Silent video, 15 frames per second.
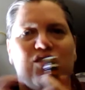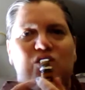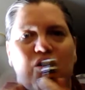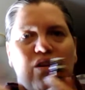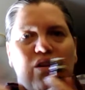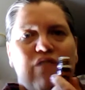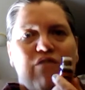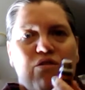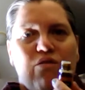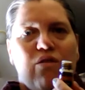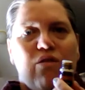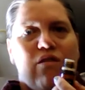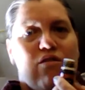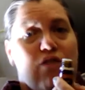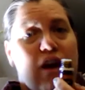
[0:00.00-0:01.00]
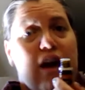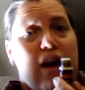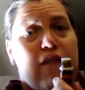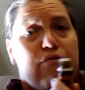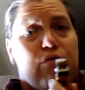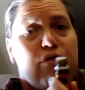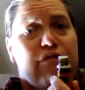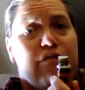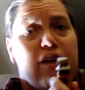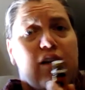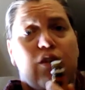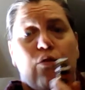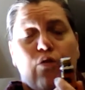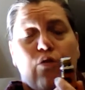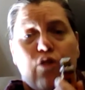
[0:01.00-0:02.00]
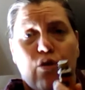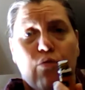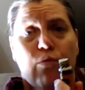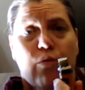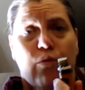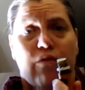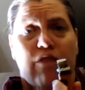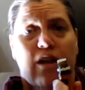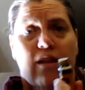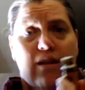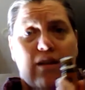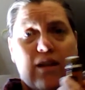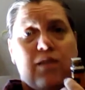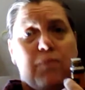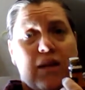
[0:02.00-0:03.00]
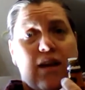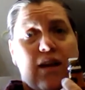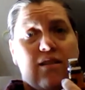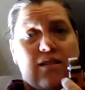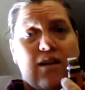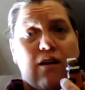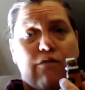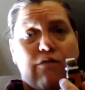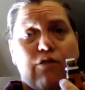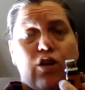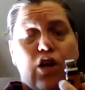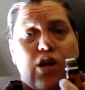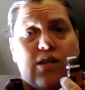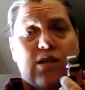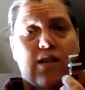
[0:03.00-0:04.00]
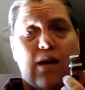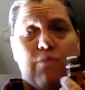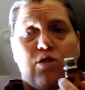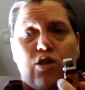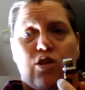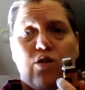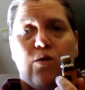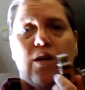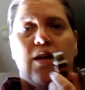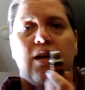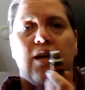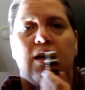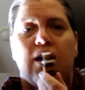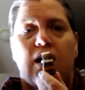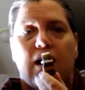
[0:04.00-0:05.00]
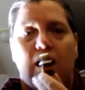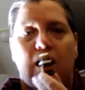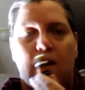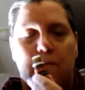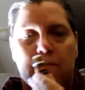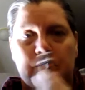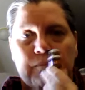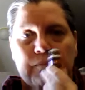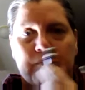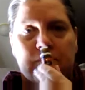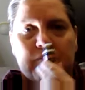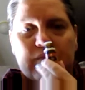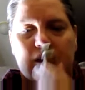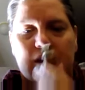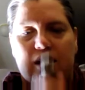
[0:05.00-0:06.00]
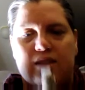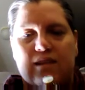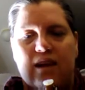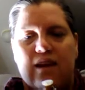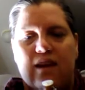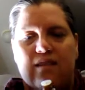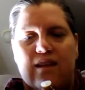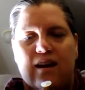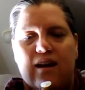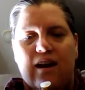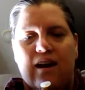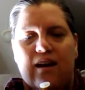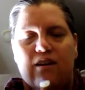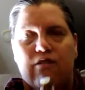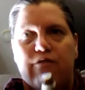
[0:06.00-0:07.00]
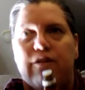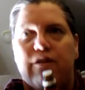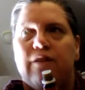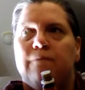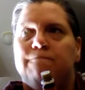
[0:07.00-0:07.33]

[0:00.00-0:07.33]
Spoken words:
So if you have rutavala or know rutavala, it's been out of stock for a long time too. It's got that kind of